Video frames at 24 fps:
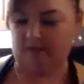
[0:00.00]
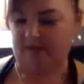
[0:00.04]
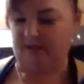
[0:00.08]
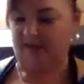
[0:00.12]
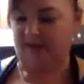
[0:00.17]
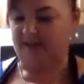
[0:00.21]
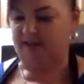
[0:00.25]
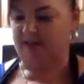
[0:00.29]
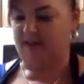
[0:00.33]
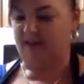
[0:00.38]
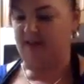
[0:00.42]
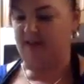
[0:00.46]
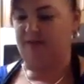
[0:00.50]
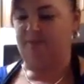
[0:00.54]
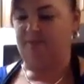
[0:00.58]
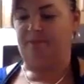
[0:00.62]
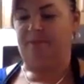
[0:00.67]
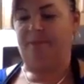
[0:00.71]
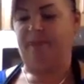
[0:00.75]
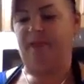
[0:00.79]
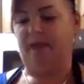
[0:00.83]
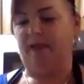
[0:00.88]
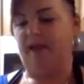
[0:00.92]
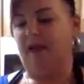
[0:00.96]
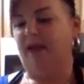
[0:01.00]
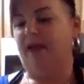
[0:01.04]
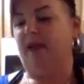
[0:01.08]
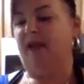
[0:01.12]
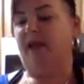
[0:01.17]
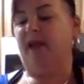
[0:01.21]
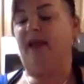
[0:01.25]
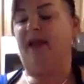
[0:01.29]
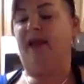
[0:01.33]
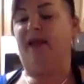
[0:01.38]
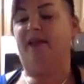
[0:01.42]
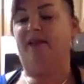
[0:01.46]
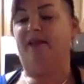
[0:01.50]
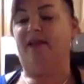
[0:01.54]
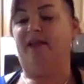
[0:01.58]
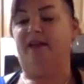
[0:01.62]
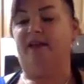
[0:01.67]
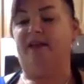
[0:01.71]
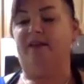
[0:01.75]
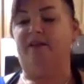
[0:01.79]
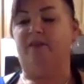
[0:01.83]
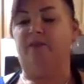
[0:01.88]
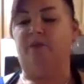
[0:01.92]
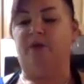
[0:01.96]
whisk. And
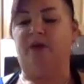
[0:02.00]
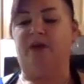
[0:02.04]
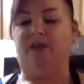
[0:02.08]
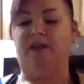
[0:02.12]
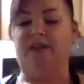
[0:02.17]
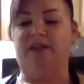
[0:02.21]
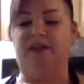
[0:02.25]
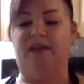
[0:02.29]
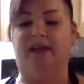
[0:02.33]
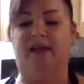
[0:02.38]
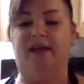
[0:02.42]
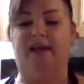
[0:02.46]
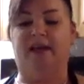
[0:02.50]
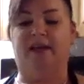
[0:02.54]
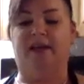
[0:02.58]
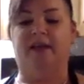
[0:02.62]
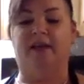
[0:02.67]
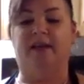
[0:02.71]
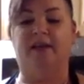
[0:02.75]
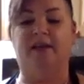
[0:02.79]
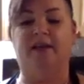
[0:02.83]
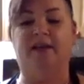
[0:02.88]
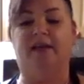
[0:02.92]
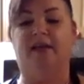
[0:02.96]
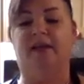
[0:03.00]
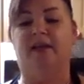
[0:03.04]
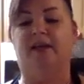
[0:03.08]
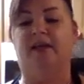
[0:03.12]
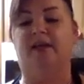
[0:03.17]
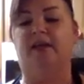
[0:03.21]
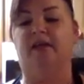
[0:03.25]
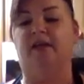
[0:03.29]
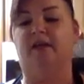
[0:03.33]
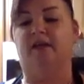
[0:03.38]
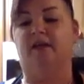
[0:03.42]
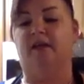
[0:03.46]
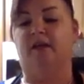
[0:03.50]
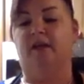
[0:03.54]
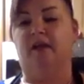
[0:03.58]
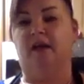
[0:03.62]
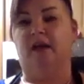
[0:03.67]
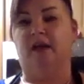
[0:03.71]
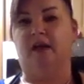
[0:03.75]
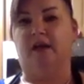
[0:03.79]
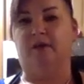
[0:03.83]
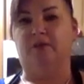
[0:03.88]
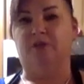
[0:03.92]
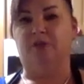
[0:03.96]
then we're gonna take the
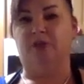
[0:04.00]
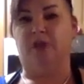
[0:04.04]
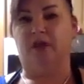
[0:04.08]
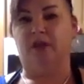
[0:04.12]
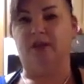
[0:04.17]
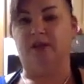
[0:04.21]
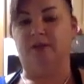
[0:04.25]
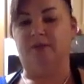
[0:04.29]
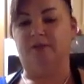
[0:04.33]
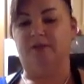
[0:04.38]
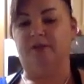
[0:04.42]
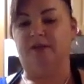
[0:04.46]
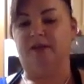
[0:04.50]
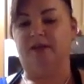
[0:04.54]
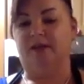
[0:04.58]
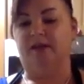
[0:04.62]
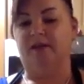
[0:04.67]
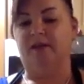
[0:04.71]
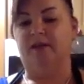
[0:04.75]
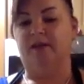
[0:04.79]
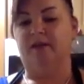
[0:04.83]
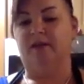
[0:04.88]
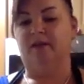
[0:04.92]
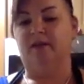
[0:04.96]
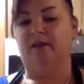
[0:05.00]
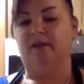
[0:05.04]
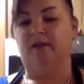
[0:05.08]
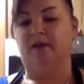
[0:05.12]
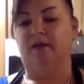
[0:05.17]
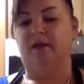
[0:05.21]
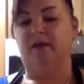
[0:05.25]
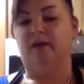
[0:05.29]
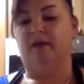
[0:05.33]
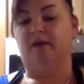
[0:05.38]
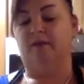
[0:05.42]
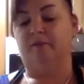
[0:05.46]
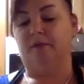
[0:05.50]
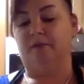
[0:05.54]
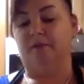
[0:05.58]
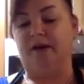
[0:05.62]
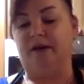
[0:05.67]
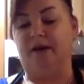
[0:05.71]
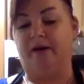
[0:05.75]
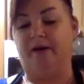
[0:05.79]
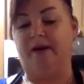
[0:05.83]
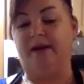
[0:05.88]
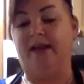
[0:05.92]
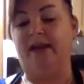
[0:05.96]
um, chocolate pudding,
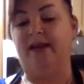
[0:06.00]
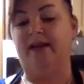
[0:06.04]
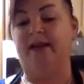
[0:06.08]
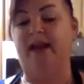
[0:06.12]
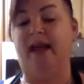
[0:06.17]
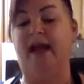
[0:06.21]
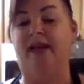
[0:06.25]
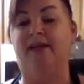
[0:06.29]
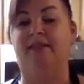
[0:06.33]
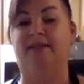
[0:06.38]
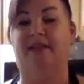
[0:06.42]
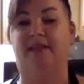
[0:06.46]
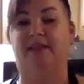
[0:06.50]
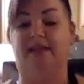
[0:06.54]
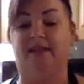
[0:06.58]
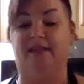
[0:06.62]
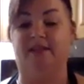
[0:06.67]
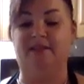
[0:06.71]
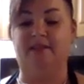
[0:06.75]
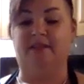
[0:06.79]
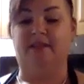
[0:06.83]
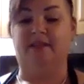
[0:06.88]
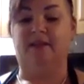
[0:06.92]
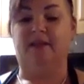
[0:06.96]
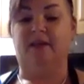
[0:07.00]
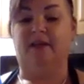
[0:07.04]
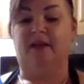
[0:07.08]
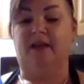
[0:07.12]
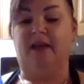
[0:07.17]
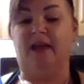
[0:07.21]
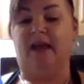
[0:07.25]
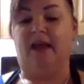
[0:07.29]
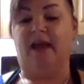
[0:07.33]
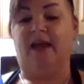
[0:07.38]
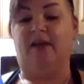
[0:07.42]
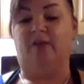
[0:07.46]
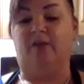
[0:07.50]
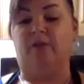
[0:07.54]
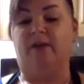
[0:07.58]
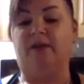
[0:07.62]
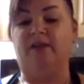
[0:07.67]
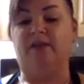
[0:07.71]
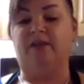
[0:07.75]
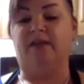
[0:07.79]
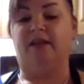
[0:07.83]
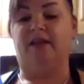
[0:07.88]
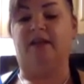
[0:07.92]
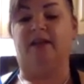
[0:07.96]
prepare it as it is, and
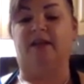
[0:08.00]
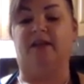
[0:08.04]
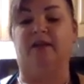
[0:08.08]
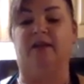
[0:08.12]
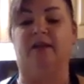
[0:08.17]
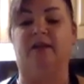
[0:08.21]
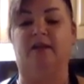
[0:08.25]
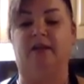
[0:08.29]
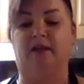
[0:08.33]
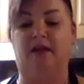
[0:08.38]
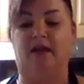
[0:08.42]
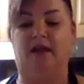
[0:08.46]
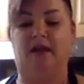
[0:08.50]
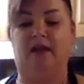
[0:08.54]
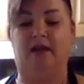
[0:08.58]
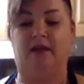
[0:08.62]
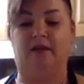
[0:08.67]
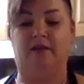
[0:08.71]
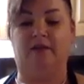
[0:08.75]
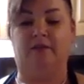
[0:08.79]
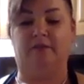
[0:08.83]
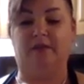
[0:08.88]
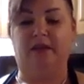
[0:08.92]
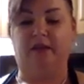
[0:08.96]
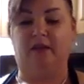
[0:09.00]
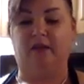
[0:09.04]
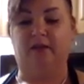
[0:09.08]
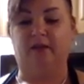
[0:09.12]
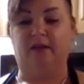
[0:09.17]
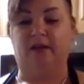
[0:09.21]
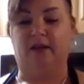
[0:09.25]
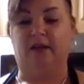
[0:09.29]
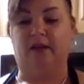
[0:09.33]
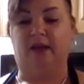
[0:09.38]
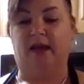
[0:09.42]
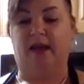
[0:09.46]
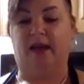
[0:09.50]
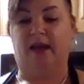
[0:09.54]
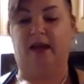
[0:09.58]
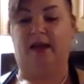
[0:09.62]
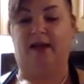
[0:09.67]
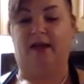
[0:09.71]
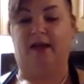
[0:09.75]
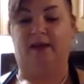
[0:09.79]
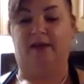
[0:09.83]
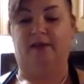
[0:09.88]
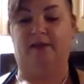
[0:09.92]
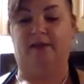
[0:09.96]
whisk in uh, the milk.
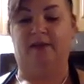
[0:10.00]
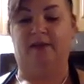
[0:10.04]
And